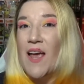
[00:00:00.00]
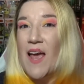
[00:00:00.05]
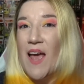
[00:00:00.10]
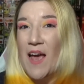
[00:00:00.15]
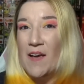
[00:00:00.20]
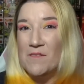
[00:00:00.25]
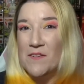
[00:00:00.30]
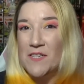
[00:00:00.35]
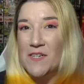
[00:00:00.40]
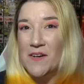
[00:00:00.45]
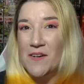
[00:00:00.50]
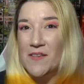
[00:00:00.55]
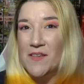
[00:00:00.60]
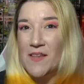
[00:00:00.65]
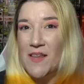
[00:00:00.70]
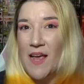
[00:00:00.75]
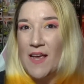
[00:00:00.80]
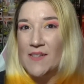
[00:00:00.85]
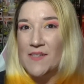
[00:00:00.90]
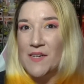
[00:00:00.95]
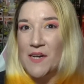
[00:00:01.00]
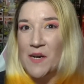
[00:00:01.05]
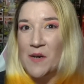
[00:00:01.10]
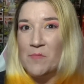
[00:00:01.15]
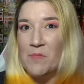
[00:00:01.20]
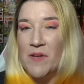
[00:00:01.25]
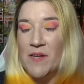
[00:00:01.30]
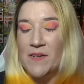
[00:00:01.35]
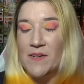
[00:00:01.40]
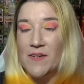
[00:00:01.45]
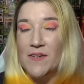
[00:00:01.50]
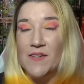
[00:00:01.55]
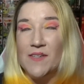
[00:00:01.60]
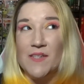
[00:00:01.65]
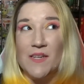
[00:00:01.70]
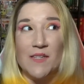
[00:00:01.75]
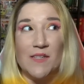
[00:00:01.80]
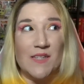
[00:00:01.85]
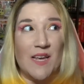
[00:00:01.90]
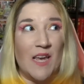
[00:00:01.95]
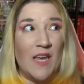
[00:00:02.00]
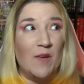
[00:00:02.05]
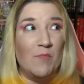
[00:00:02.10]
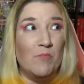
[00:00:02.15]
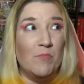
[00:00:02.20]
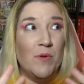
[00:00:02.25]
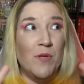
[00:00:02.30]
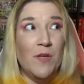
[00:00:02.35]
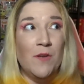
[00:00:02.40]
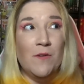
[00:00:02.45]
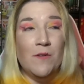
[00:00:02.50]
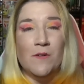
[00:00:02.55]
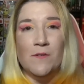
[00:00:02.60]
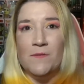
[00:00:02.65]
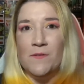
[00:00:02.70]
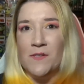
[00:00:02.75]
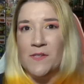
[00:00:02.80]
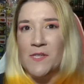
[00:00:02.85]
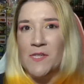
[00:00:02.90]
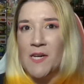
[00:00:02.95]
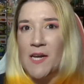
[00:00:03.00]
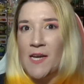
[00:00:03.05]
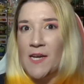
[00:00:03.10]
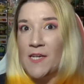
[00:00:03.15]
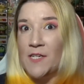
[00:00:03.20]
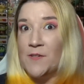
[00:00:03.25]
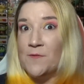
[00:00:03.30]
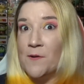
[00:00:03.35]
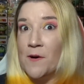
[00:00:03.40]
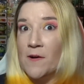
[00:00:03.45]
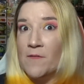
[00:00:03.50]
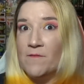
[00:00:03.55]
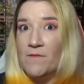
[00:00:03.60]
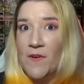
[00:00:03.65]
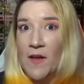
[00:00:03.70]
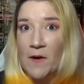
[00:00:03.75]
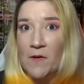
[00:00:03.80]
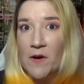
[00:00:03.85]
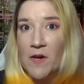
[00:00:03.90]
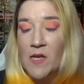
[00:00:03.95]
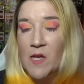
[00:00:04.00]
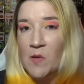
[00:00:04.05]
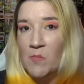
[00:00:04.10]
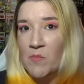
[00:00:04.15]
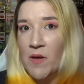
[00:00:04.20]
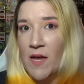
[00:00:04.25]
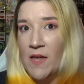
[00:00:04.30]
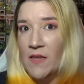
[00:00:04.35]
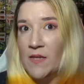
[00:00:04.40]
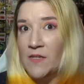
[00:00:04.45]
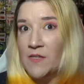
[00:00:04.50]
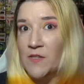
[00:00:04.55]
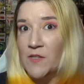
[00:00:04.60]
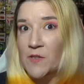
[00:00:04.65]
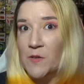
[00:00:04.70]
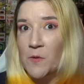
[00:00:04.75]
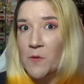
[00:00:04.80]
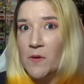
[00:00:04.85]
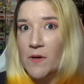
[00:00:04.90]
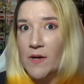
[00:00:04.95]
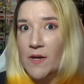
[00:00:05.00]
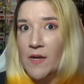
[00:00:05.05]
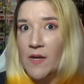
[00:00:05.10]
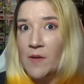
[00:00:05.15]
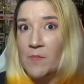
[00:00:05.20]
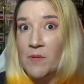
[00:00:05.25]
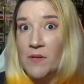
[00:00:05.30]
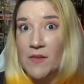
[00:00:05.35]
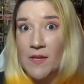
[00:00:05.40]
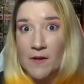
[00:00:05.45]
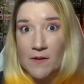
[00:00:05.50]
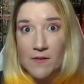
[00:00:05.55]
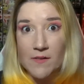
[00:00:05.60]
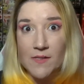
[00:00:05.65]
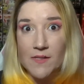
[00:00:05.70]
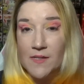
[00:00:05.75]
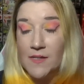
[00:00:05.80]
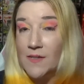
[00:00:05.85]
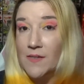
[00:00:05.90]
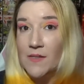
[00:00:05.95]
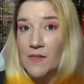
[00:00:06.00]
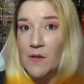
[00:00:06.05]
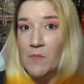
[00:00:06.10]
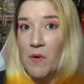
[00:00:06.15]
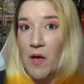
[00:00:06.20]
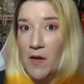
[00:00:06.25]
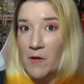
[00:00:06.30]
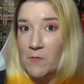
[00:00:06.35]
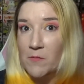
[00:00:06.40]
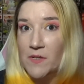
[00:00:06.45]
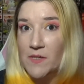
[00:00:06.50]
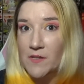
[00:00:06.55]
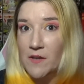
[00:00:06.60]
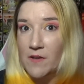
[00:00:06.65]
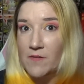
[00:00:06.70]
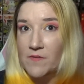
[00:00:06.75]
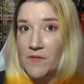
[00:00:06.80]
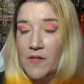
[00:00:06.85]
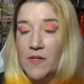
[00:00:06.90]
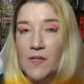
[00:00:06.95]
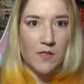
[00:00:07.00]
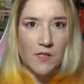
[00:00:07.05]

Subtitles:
Avatar: The Last Airbender sets a beautiful stage for a very compelling story, but there are still some unresolved...